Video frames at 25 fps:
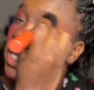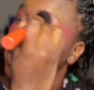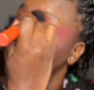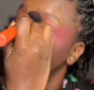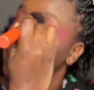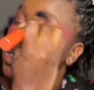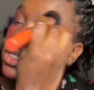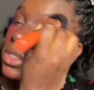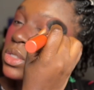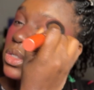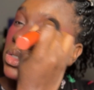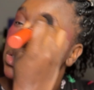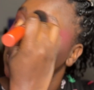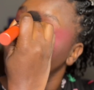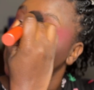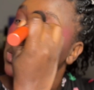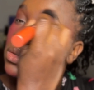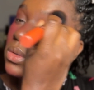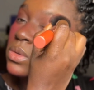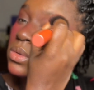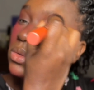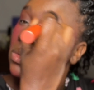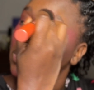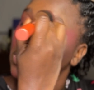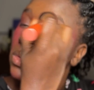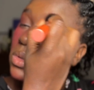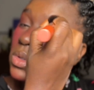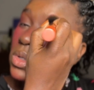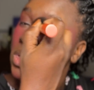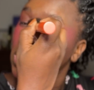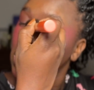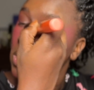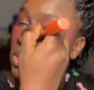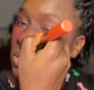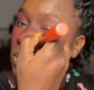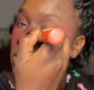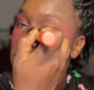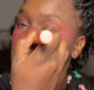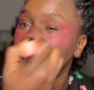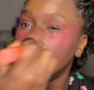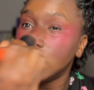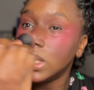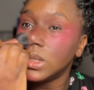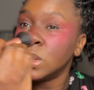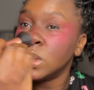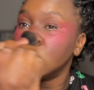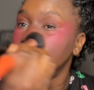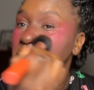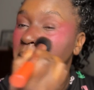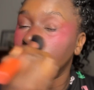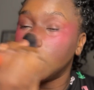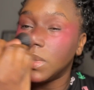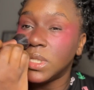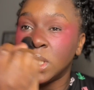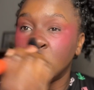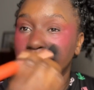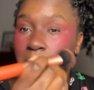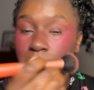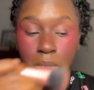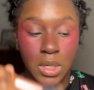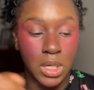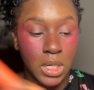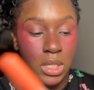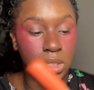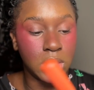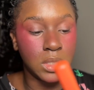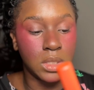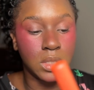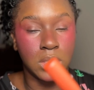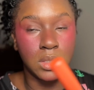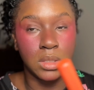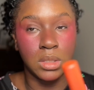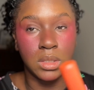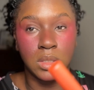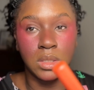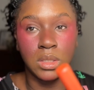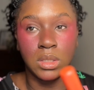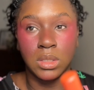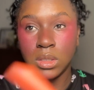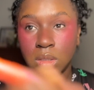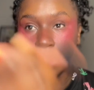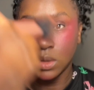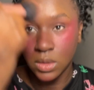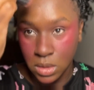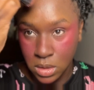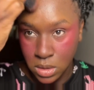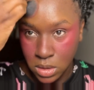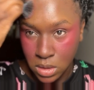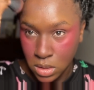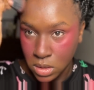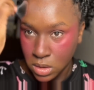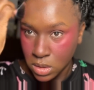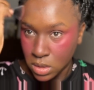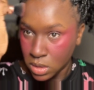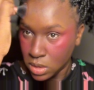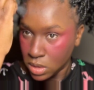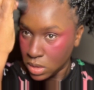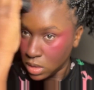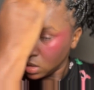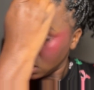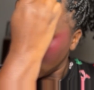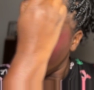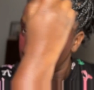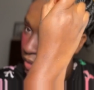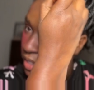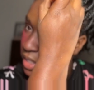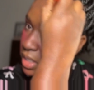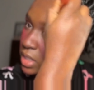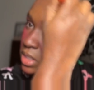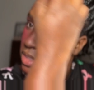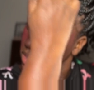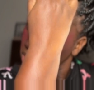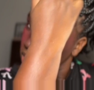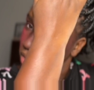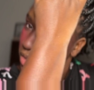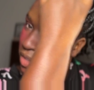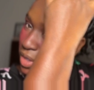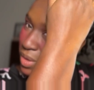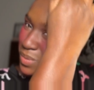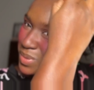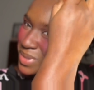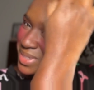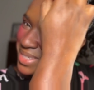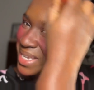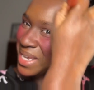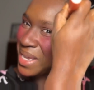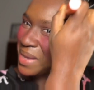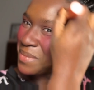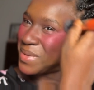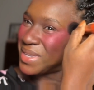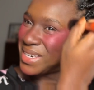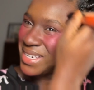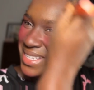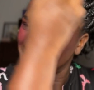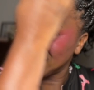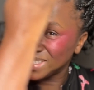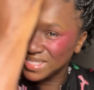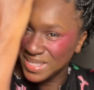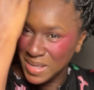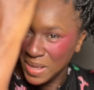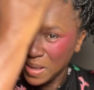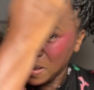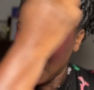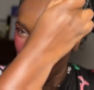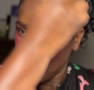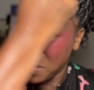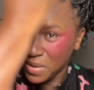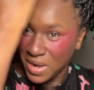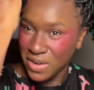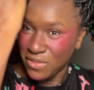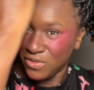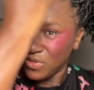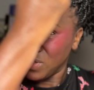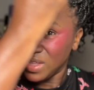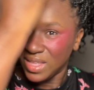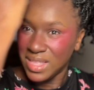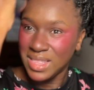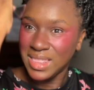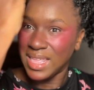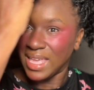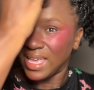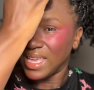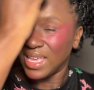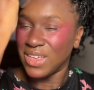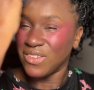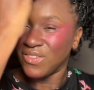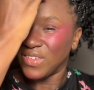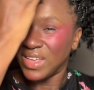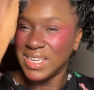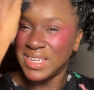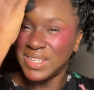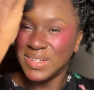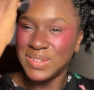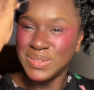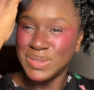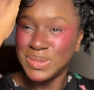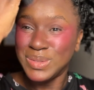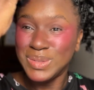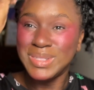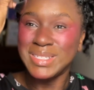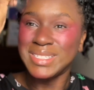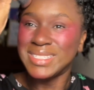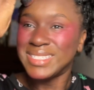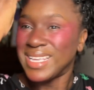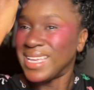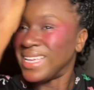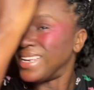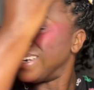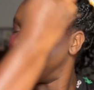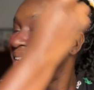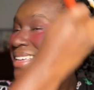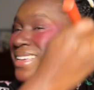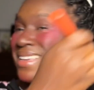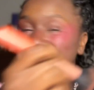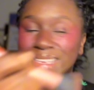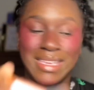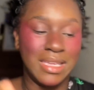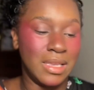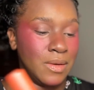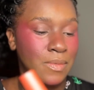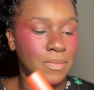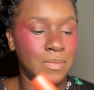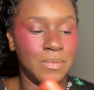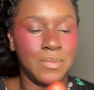and two, we said this was gonna be 10 minutes. I'm not gonna tell y'all what time it is, but I feel like if I don't do this at night,